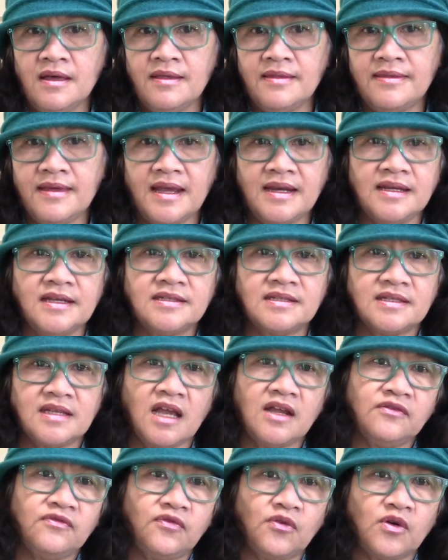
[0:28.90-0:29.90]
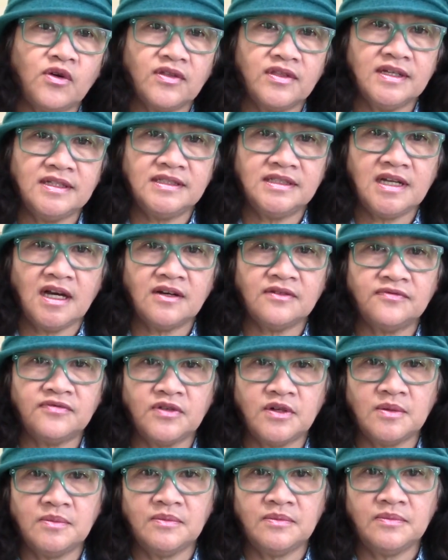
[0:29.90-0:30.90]
Then he sent forth a dove
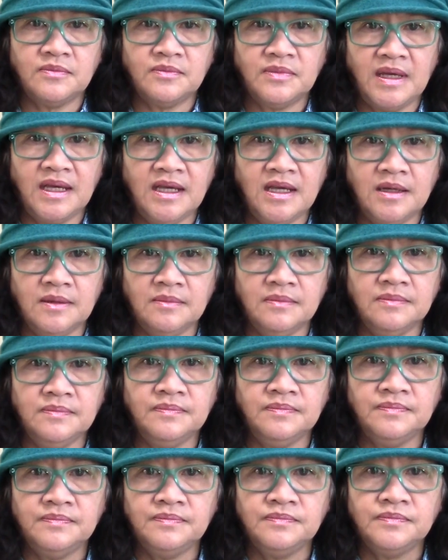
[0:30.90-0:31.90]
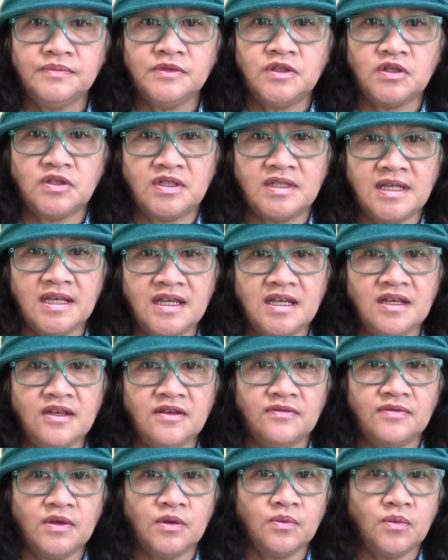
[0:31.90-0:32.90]
from him to see
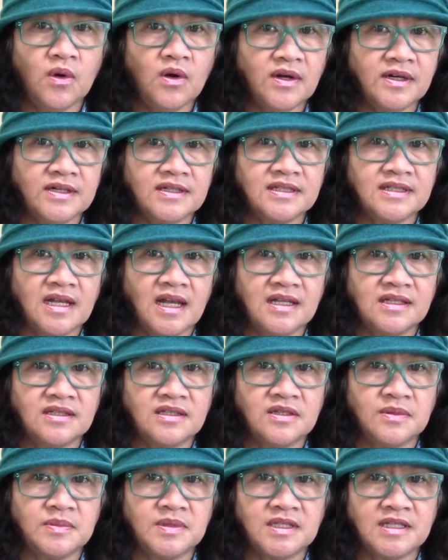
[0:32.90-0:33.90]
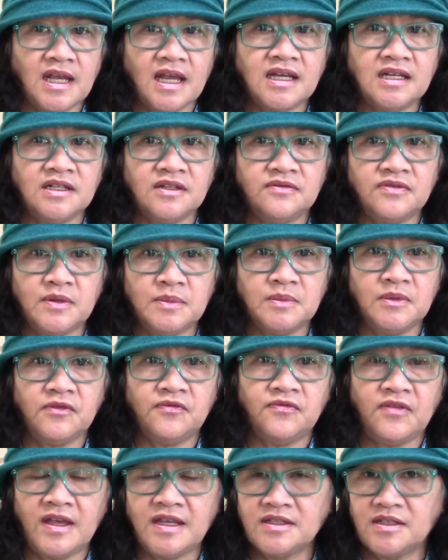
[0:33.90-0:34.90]
if the waters had subsided from the
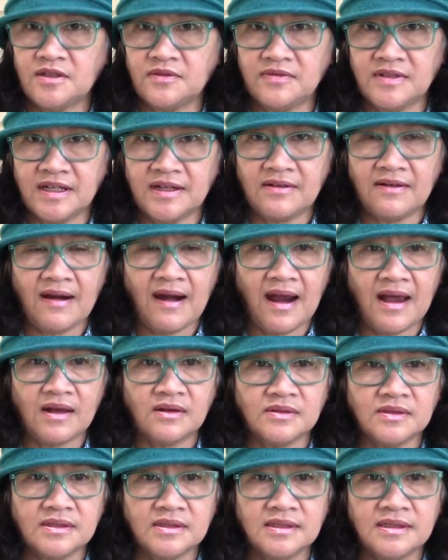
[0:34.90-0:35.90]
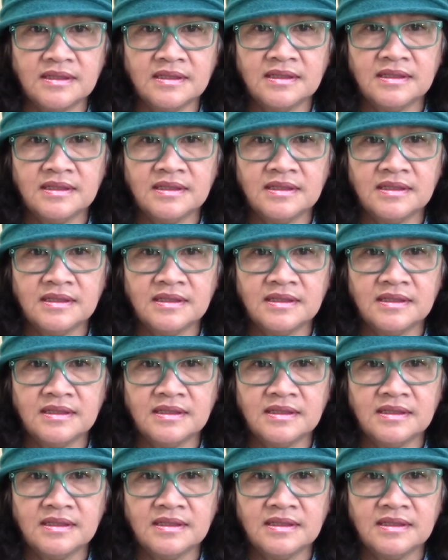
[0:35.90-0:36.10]
face of the ground.